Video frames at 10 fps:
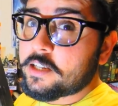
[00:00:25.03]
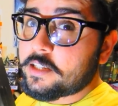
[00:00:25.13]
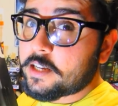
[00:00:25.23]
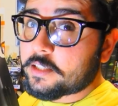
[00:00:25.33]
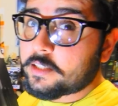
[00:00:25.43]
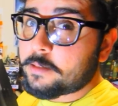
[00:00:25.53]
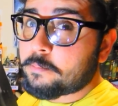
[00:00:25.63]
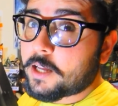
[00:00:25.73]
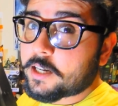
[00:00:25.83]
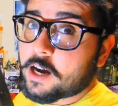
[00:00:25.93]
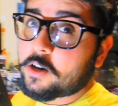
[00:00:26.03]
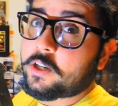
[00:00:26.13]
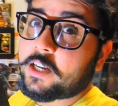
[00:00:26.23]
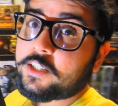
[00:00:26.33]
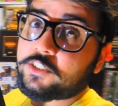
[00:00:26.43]
Yeti
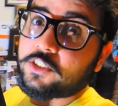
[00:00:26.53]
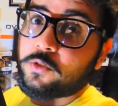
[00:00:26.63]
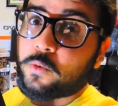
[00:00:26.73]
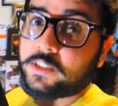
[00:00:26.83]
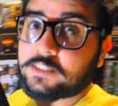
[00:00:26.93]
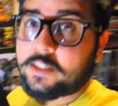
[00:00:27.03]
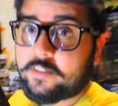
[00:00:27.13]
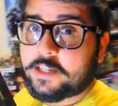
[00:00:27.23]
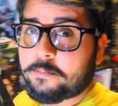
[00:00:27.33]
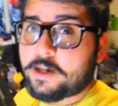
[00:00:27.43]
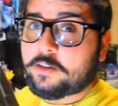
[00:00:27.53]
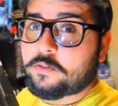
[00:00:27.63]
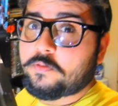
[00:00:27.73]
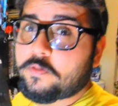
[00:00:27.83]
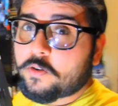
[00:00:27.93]
Blackout Edition 2070
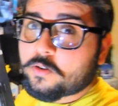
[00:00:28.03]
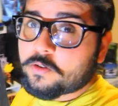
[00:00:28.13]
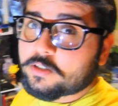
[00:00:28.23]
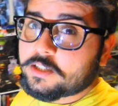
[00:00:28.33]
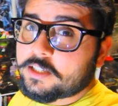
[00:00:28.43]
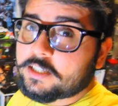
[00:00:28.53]
microphone.